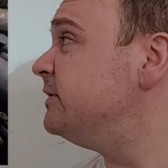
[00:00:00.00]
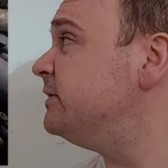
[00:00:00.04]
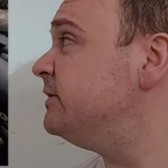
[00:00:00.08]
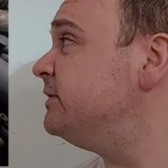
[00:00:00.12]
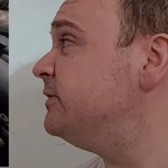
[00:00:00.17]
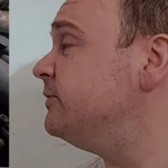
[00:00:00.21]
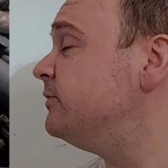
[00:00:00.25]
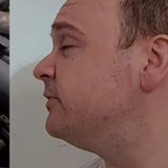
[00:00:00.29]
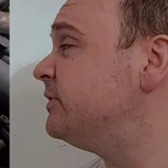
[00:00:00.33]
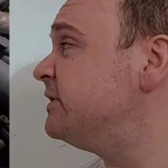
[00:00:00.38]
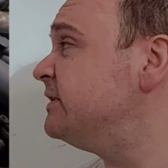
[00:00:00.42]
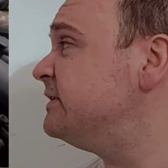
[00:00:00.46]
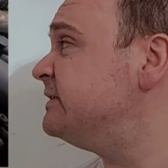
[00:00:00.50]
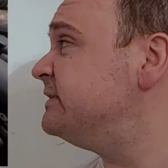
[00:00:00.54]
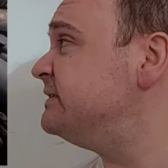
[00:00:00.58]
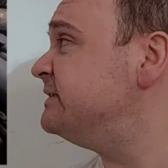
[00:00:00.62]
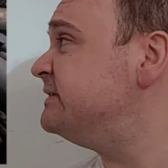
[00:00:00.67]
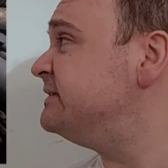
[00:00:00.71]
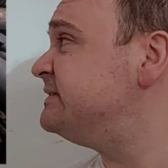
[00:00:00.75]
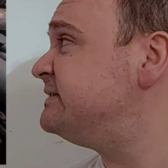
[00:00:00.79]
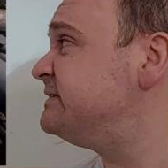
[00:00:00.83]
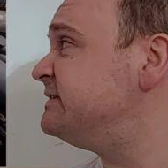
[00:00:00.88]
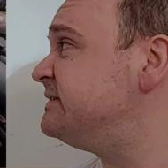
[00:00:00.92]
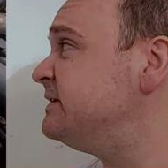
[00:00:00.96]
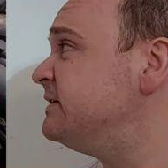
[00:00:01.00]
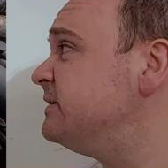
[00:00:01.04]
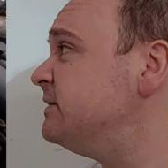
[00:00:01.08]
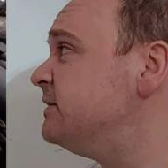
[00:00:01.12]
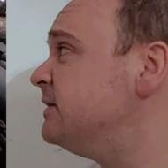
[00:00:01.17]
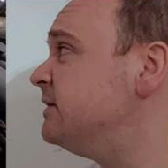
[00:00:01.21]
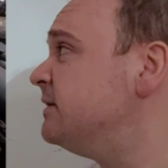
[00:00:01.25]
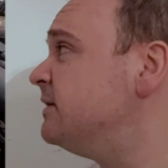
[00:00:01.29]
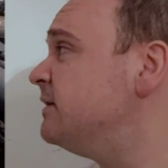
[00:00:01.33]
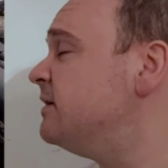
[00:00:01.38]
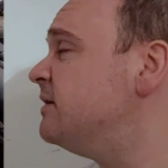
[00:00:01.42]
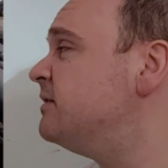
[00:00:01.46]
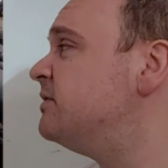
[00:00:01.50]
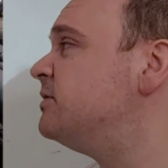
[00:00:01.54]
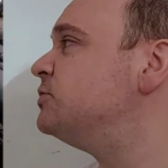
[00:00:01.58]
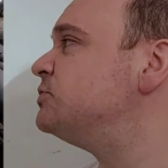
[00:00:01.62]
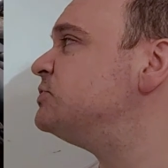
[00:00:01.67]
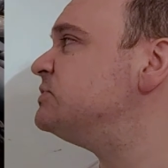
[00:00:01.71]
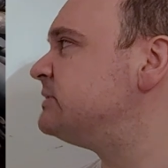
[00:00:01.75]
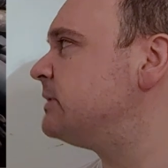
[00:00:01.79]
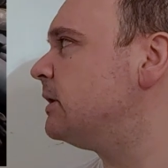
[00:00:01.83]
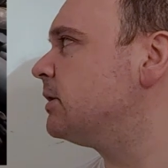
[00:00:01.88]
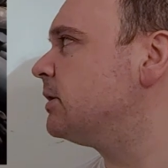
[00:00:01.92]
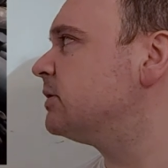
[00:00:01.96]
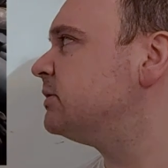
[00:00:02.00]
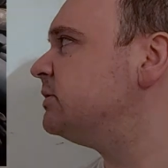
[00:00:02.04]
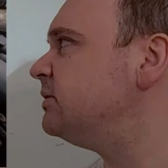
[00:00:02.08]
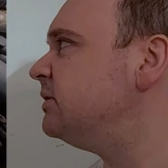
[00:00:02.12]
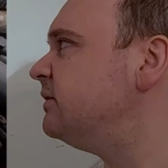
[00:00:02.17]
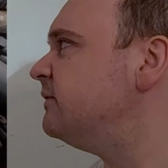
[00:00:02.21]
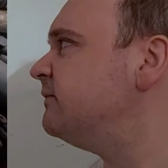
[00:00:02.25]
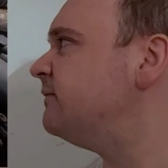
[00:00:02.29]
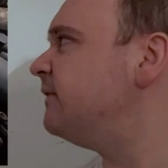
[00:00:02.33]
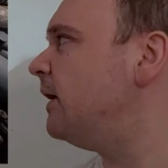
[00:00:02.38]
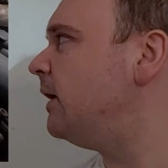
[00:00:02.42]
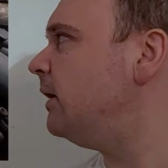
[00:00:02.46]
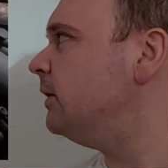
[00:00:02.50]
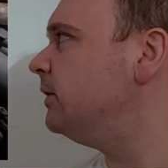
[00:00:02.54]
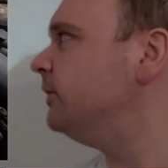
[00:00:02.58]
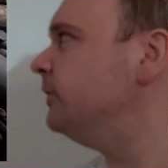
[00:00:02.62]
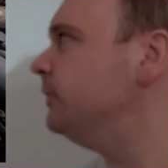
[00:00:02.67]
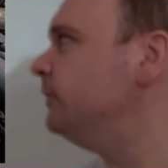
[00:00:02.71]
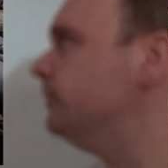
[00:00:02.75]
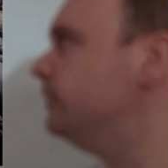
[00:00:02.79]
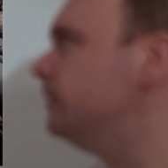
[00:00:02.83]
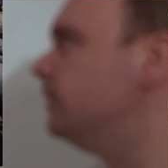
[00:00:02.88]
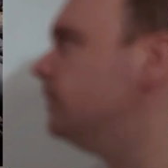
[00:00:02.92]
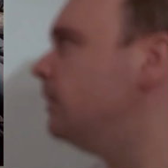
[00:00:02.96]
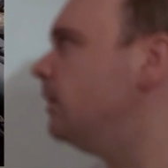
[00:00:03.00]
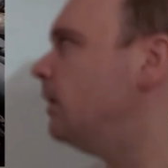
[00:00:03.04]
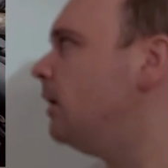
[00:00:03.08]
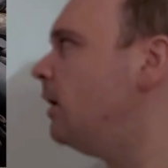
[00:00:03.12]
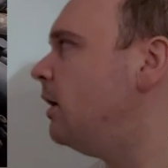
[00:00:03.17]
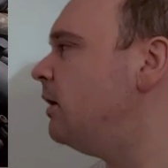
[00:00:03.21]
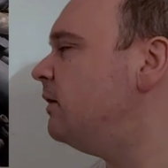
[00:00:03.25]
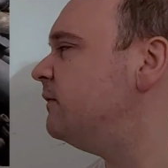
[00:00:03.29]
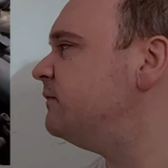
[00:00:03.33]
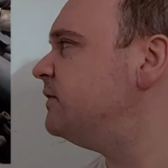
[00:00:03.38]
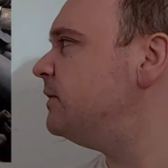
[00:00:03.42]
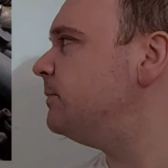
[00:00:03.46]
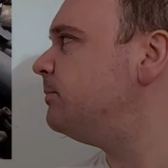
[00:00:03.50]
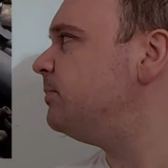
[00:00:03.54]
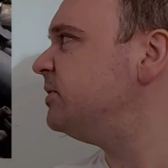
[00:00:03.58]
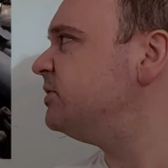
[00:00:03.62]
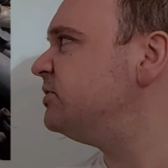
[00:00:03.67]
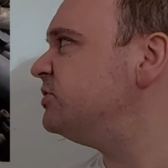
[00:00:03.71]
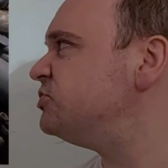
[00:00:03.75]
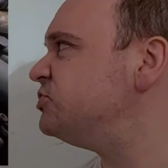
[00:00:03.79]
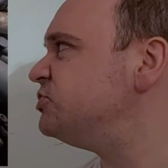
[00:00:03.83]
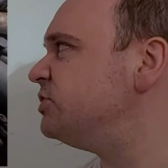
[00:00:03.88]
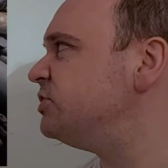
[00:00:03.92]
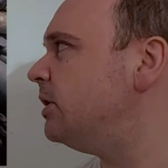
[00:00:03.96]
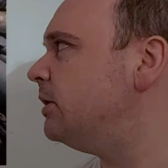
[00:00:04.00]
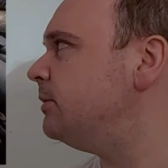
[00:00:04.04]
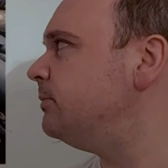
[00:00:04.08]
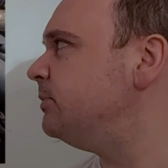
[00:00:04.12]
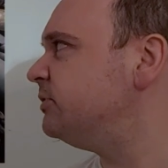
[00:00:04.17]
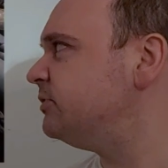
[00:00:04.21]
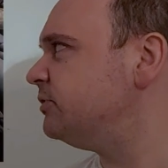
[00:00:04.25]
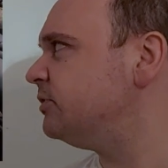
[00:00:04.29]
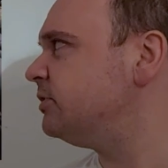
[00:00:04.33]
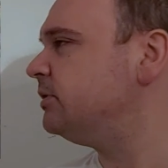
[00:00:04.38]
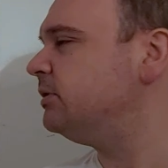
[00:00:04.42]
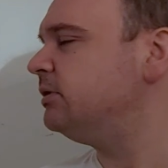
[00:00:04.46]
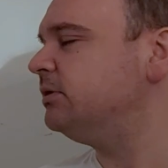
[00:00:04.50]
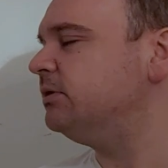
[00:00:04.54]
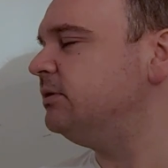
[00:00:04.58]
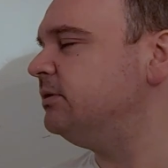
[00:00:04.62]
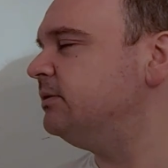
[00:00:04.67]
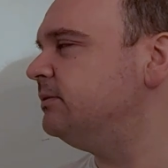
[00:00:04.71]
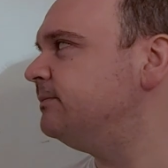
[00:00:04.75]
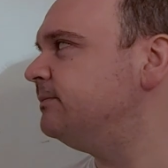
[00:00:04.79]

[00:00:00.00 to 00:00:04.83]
you can see the starting value of the potentiometer.